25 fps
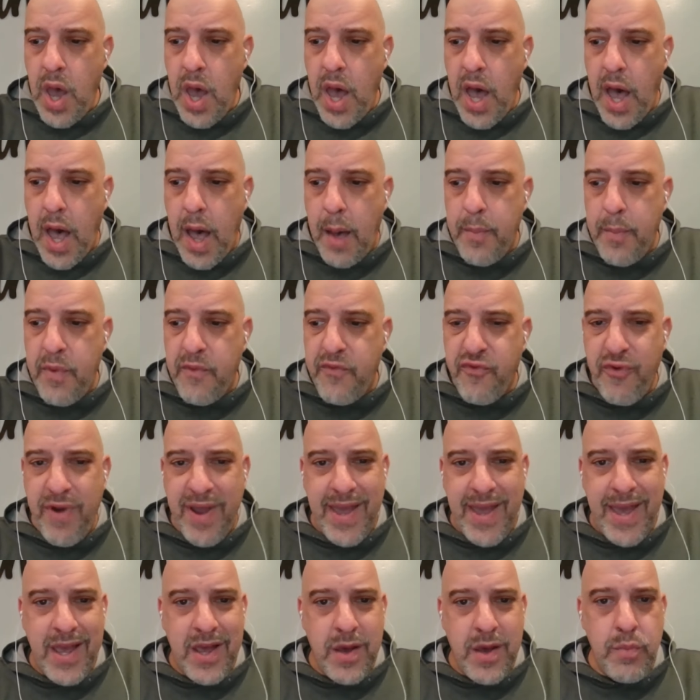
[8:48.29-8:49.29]
um,
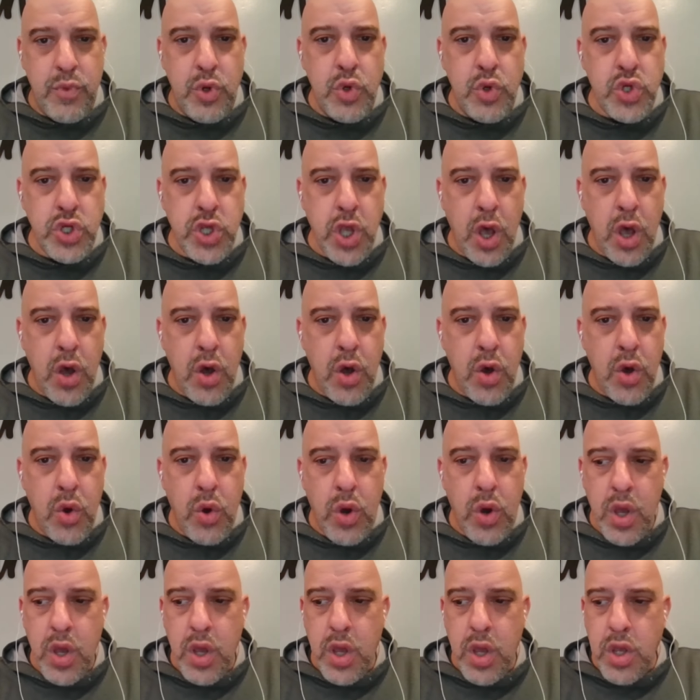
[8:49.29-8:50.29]
Frankie
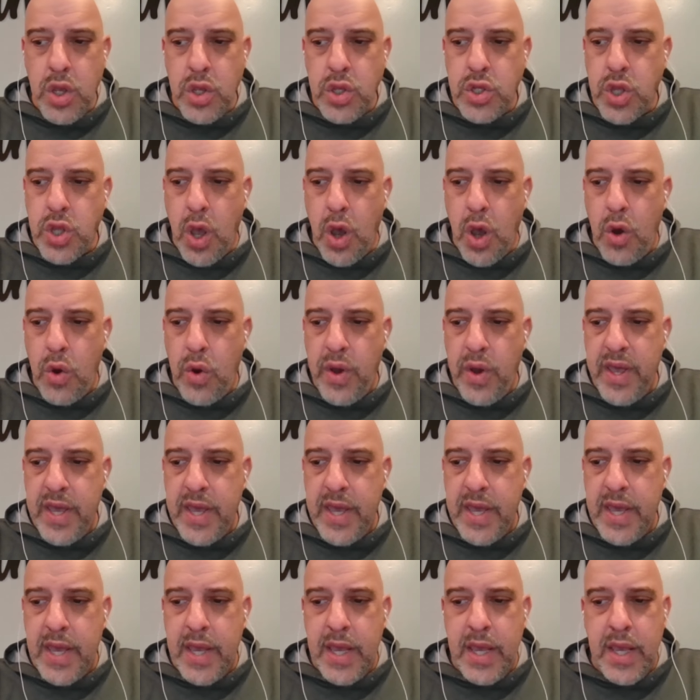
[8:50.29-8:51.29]
Camuso. So
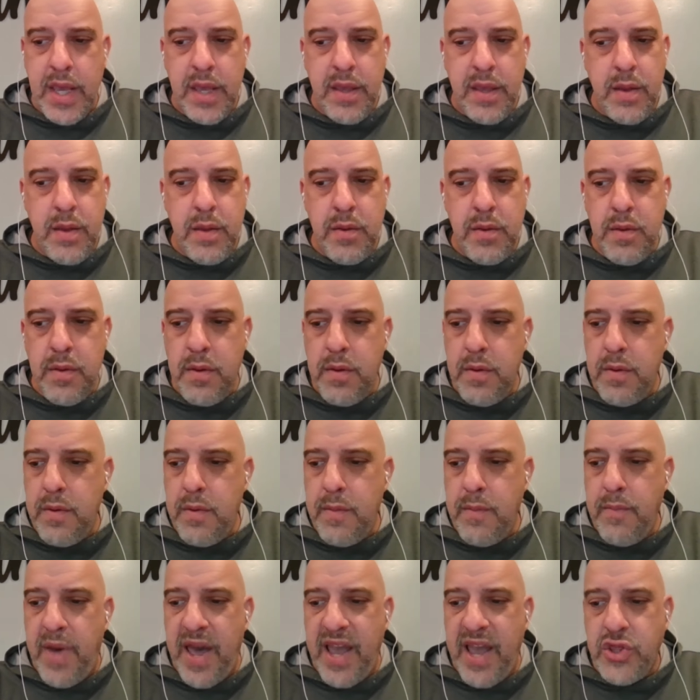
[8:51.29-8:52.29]

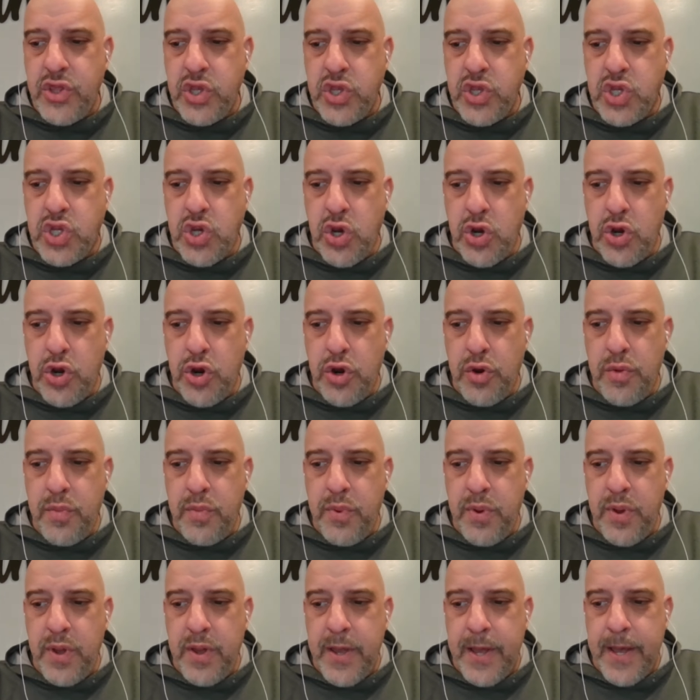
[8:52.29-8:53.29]
Mike the
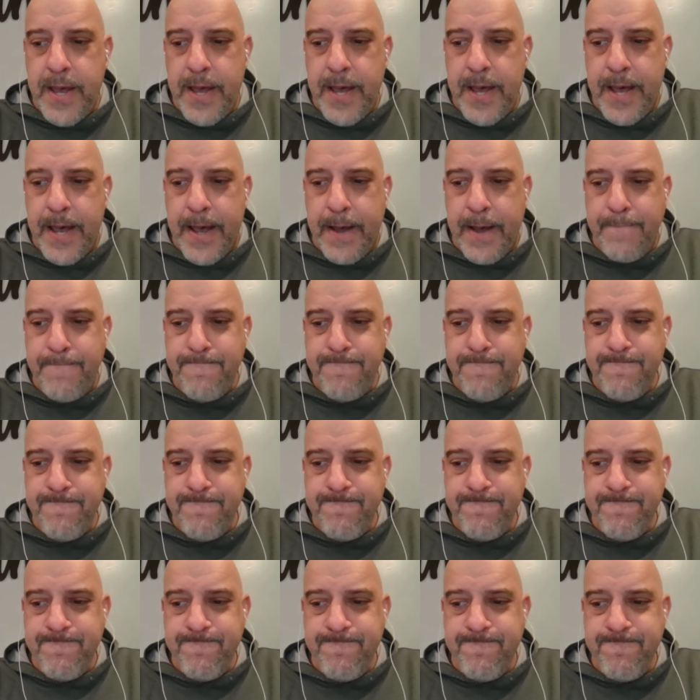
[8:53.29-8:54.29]
Serb, um,
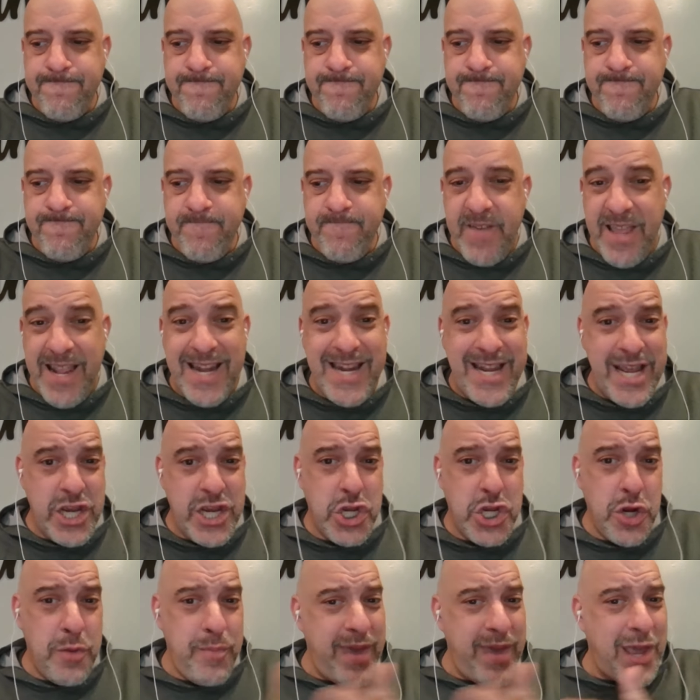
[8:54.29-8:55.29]
in
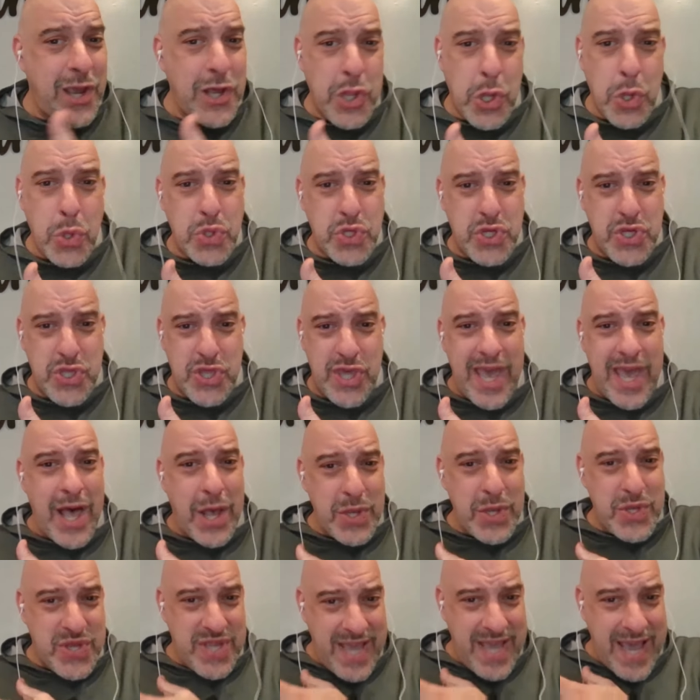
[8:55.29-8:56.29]
addition to being close to the
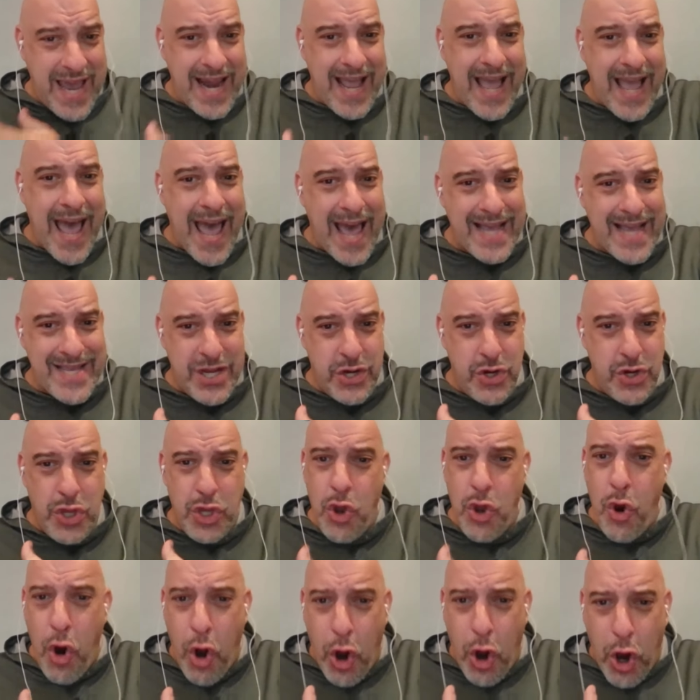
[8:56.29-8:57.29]
LCN guys in New
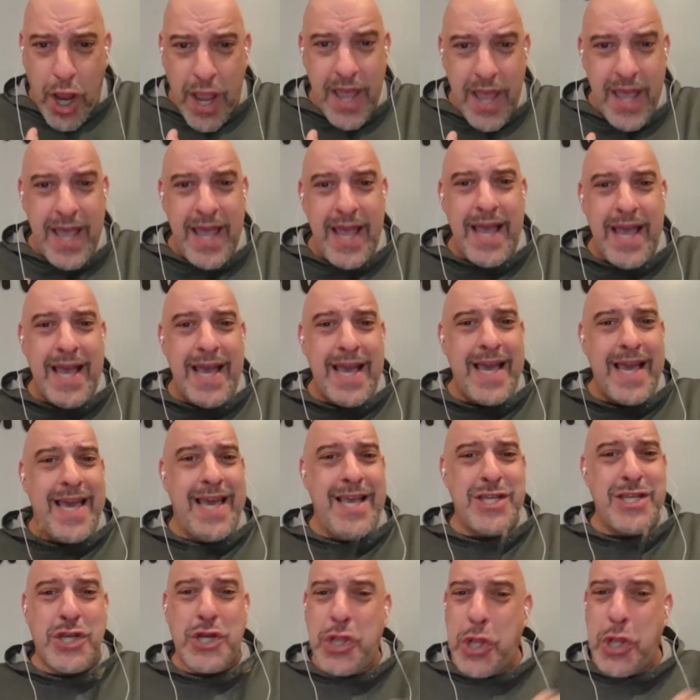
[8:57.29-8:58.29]
York,
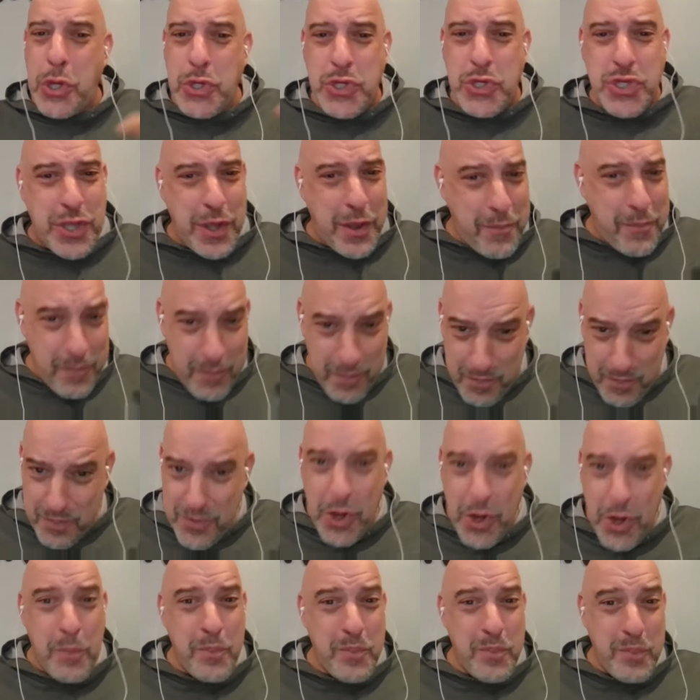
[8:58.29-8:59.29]
he's close to
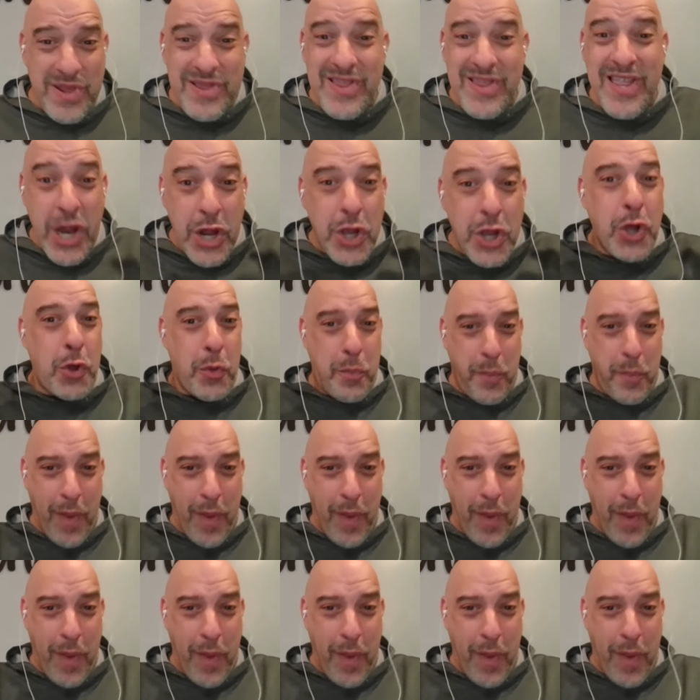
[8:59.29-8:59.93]
you know political